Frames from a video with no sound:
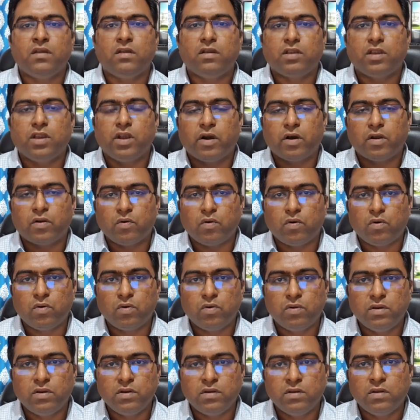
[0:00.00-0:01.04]
your
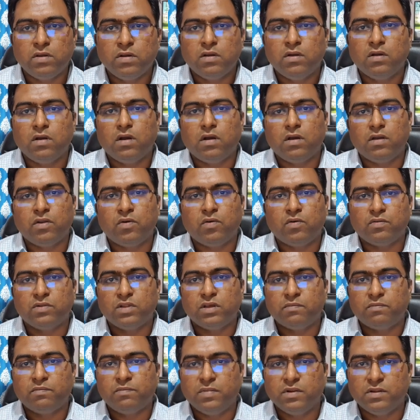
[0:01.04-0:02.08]
own,
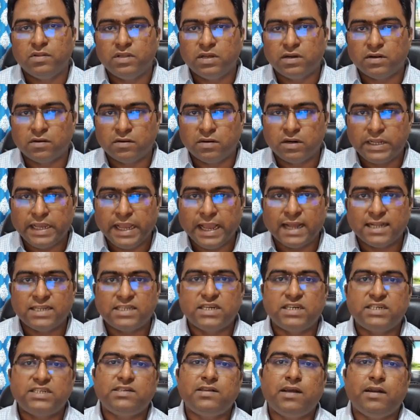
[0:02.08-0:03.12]
the
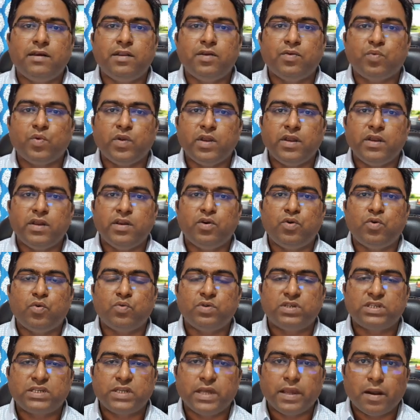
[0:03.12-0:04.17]
gadgets that you need to
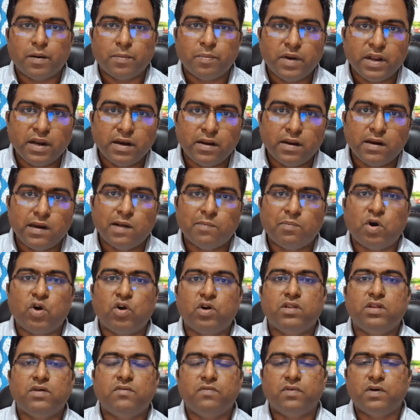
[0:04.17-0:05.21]
stay updated
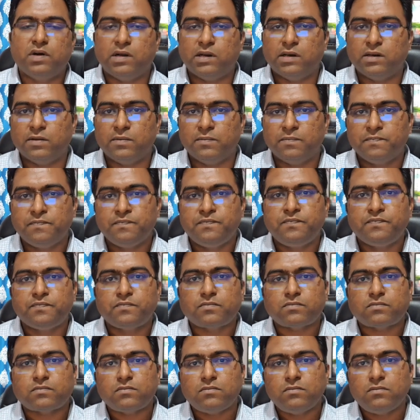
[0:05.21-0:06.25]
about the world,
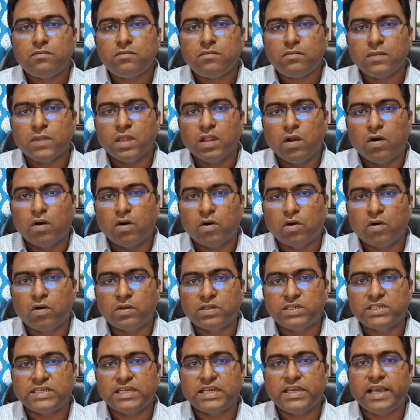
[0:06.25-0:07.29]
or
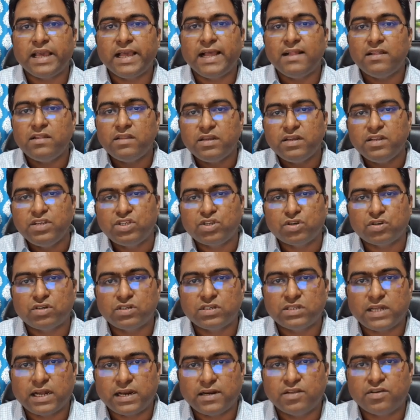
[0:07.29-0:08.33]
say health insurance
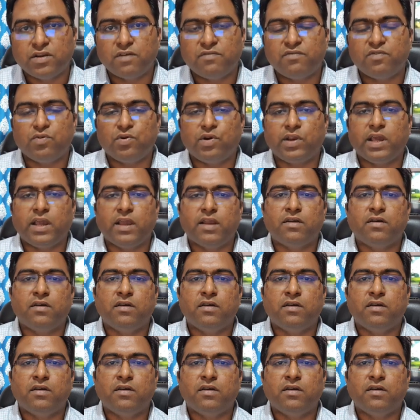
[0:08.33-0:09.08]
that you have to take,